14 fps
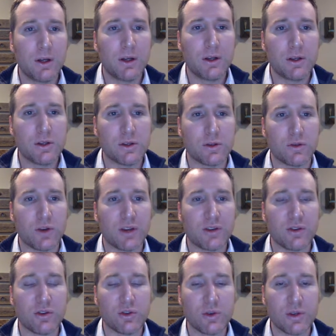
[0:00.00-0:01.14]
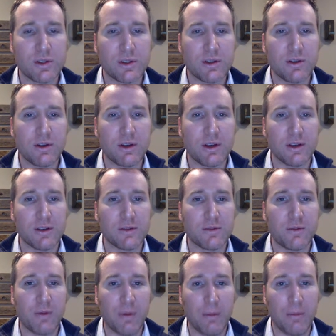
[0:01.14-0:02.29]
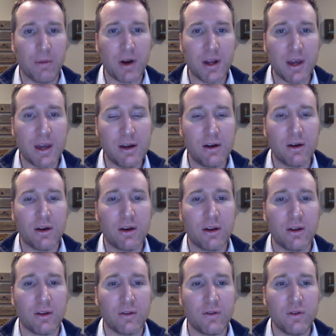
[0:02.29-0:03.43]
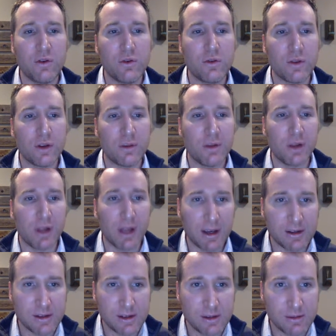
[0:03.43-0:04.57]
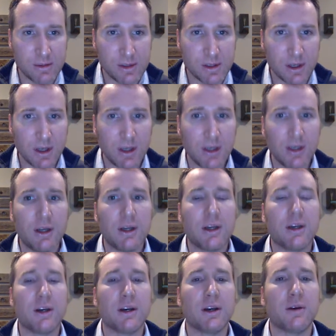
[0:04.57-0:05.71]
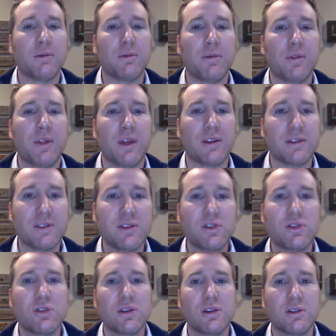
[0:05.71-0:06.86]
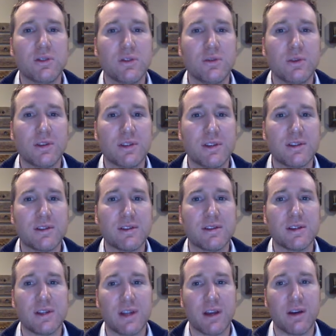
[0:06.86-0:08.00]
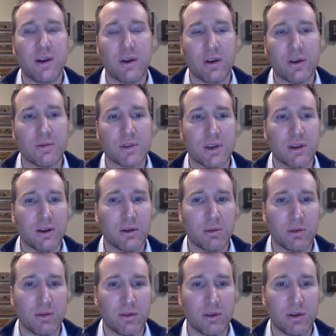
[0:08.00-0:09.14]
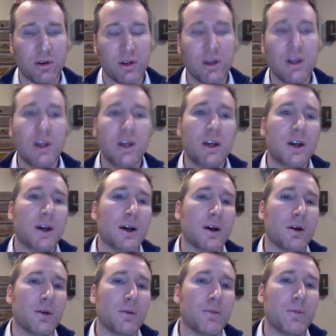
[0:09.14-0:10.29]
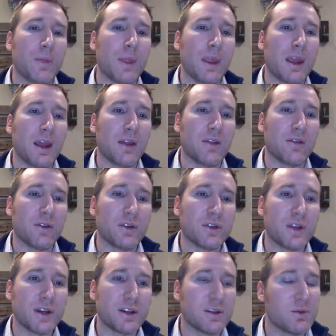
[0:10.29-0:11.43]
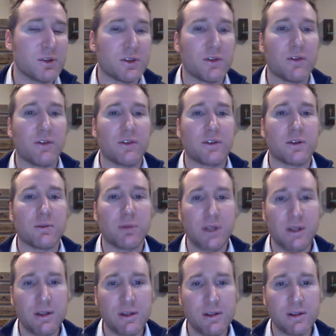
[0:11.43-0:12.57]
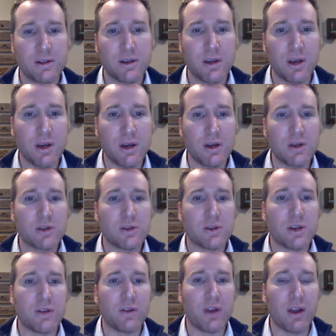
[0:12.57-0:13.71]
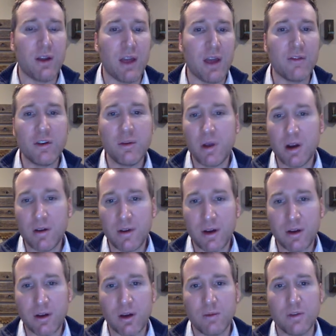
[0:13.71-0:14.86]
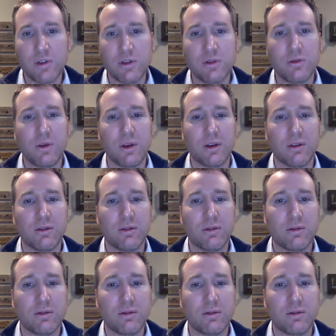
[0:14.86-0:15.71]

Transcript: So rational choice theory is predicated on a few fundamental axioms that essentially assume consistency in how outcomes are preferred. And the first axiom is completeness. So saying for every pair of outcomes you give,